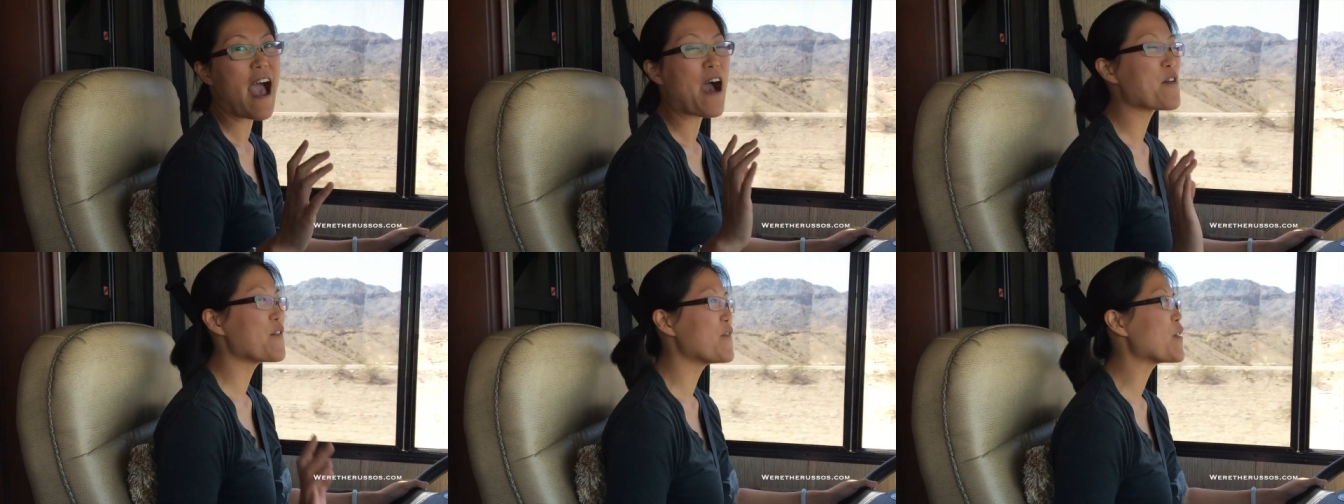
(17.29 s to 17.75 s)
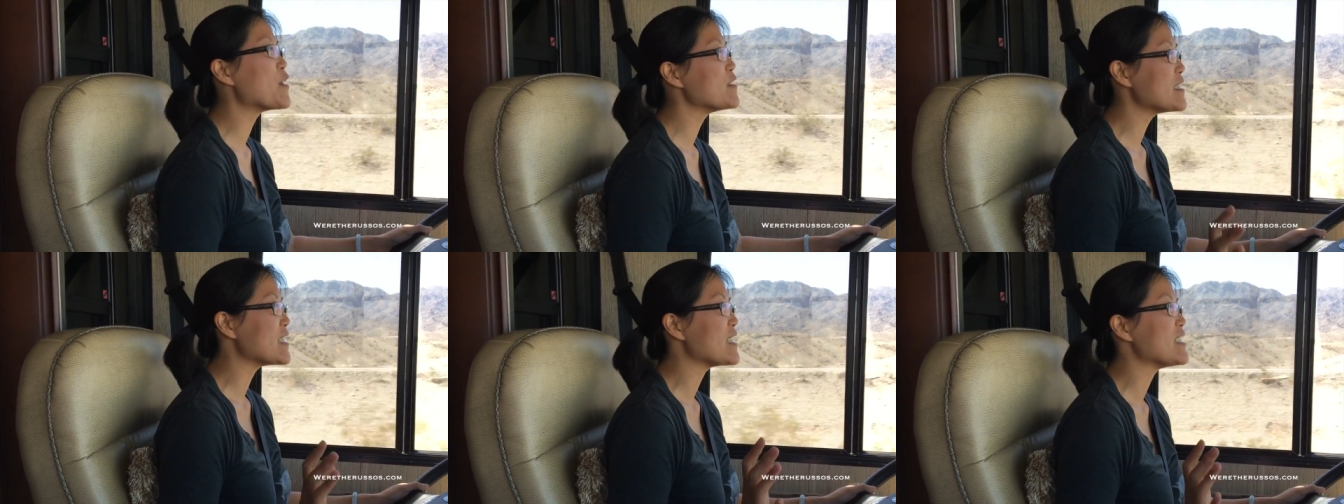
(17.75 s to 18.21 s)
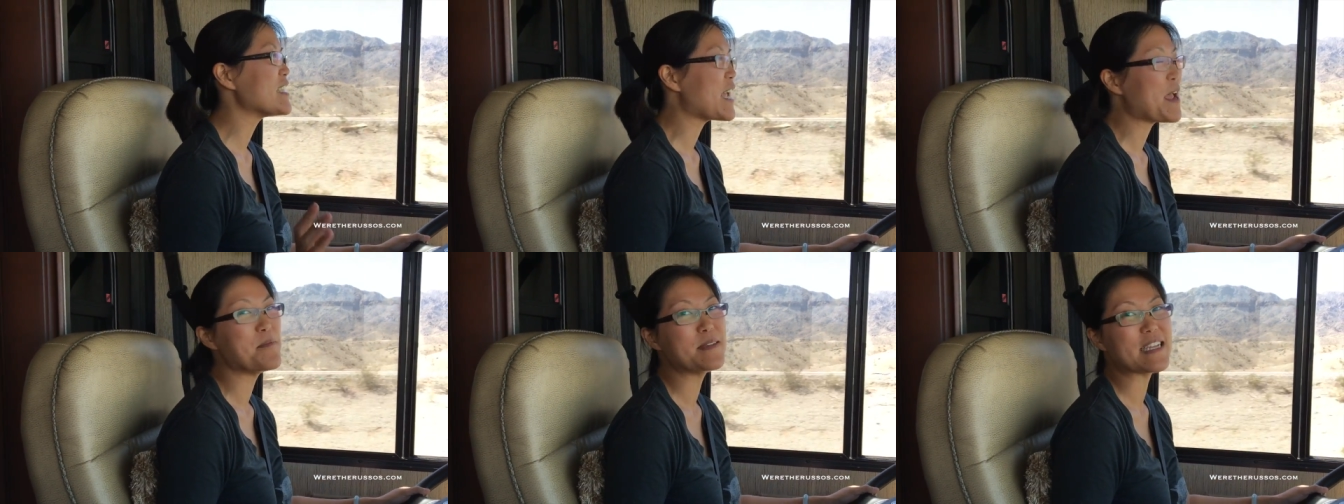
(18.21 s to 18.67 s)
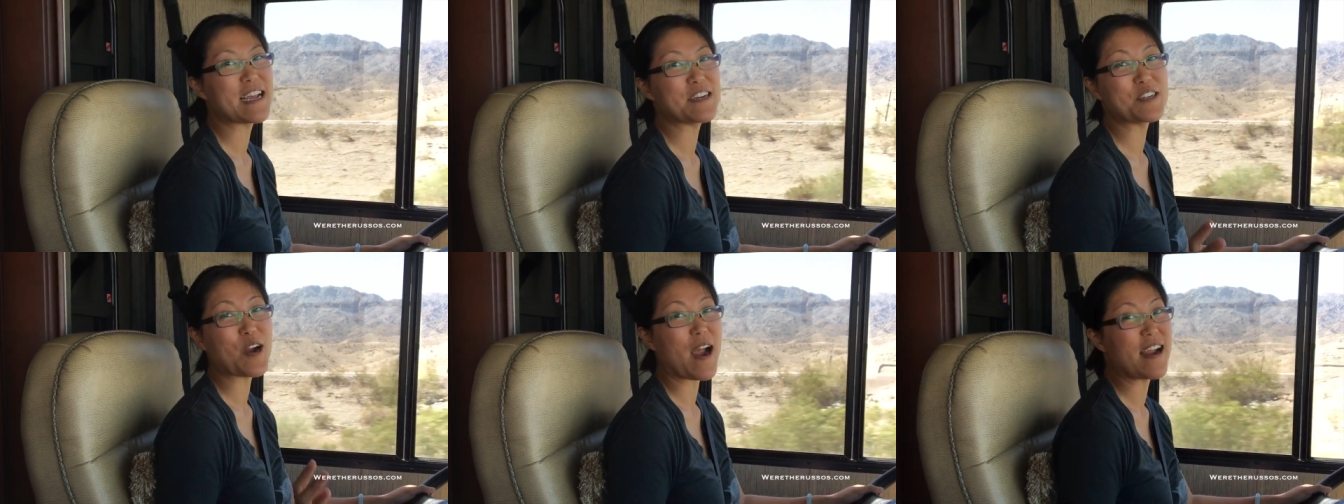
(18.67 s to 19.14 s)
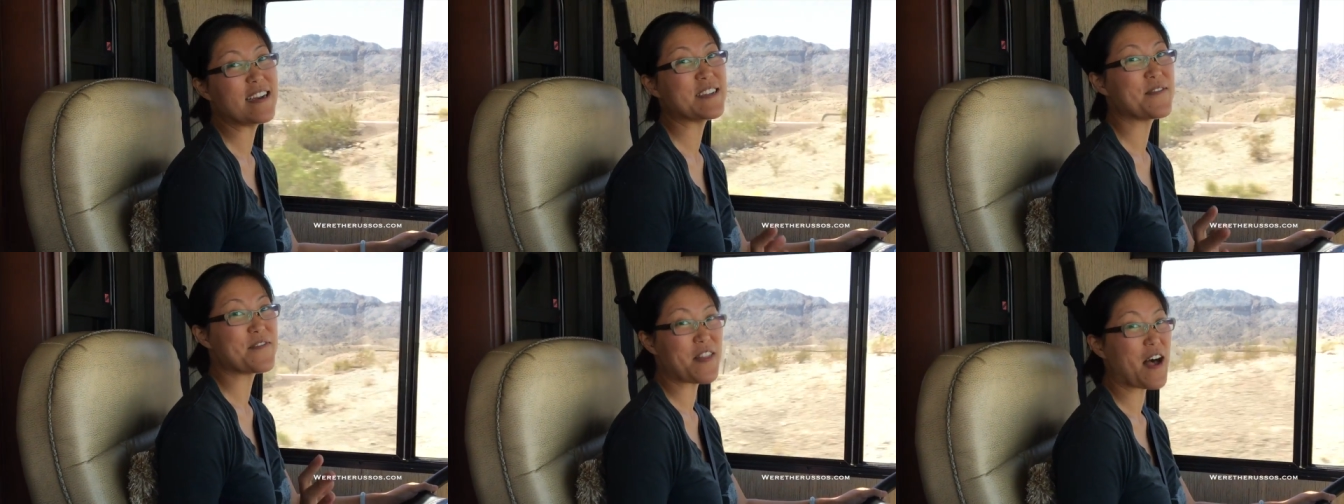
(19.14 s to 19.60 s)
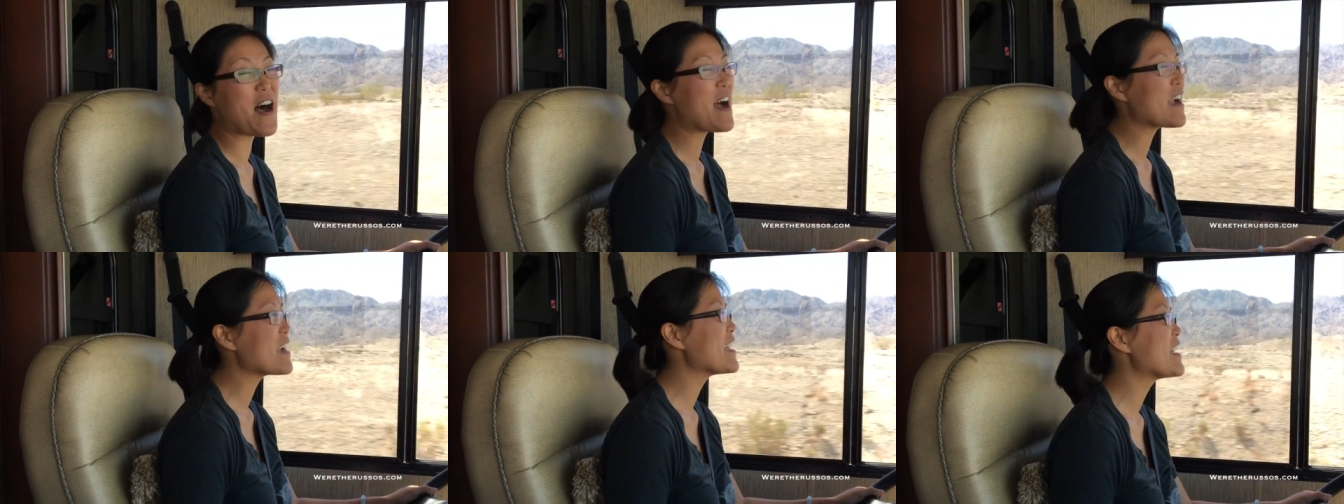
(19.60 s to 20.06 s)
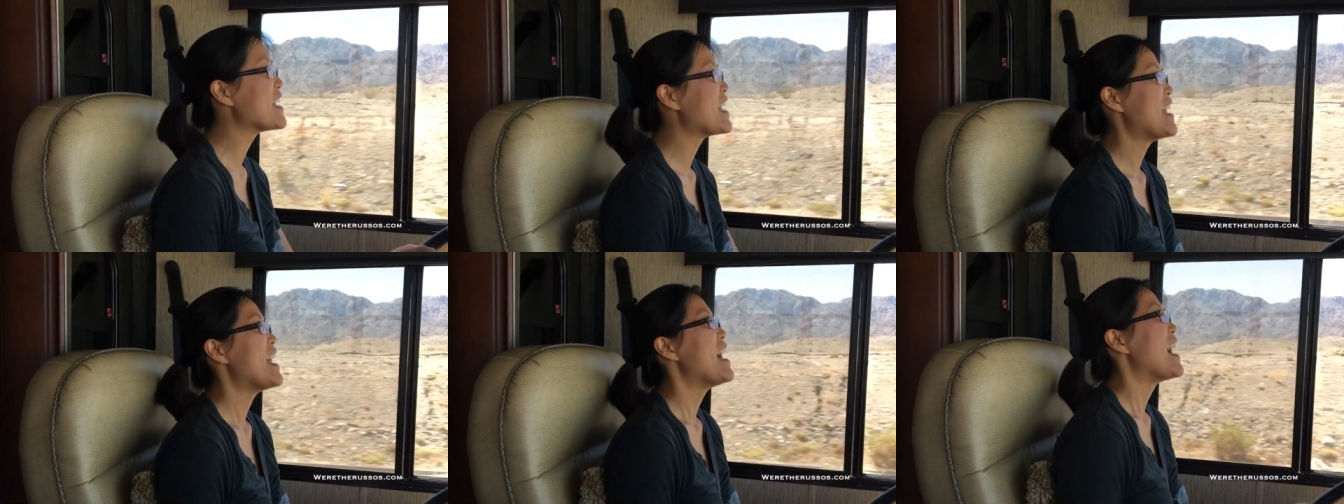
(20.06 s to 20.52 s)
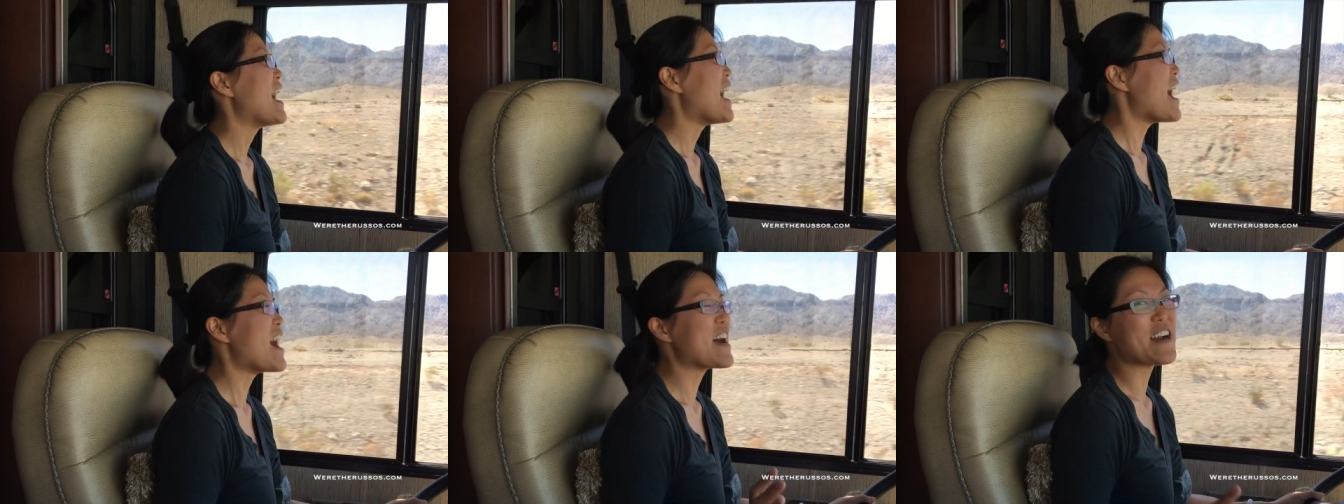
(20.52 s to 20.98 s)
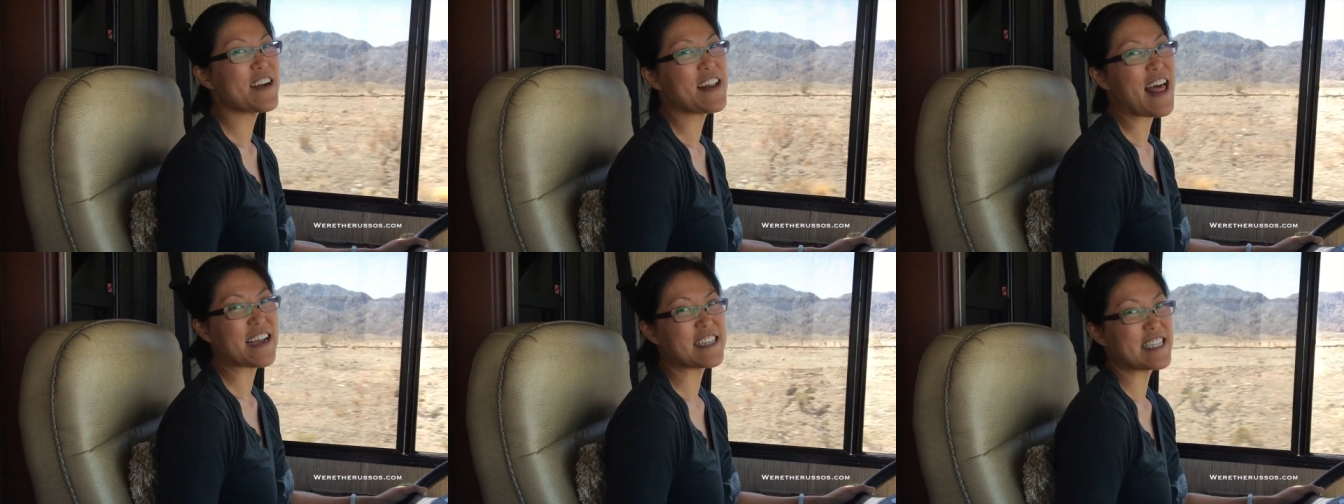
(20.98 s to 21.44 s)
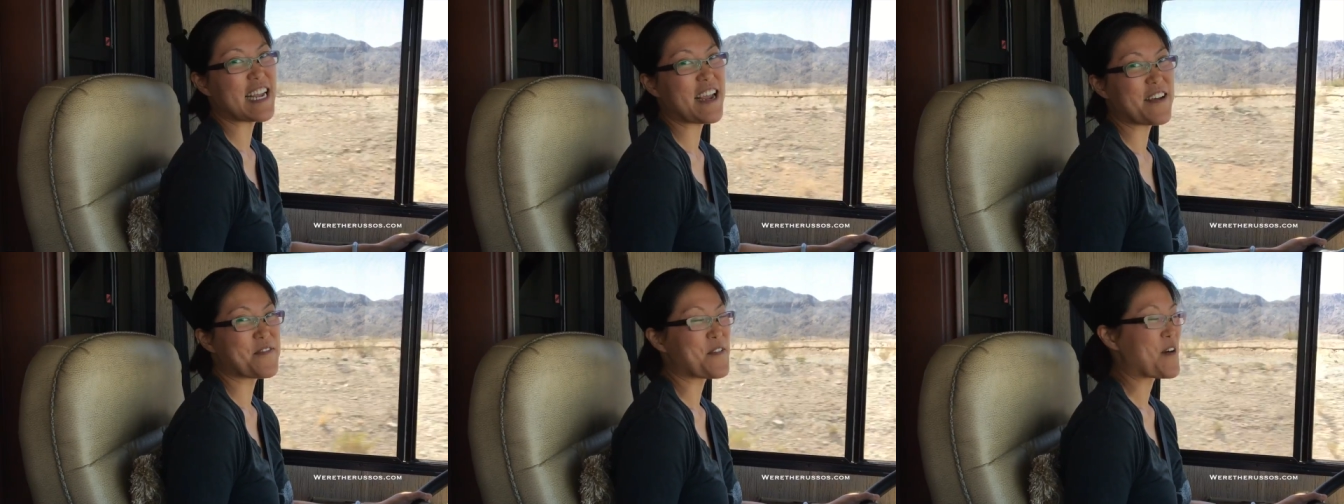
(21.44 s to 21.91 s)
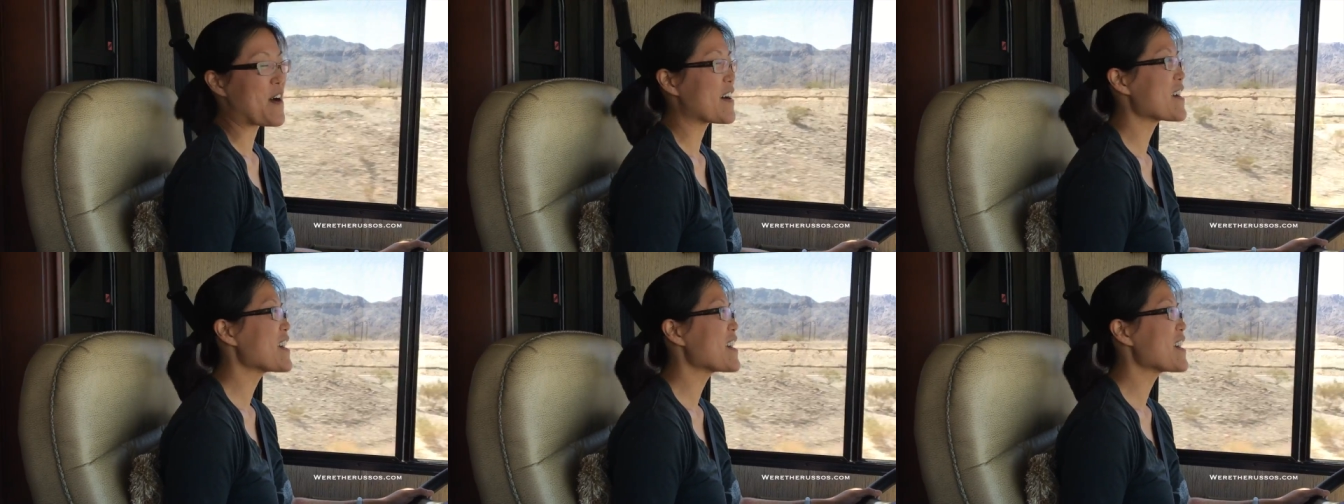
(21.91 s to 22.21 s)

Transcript: our first attempt at trying to vlog on our last day of work.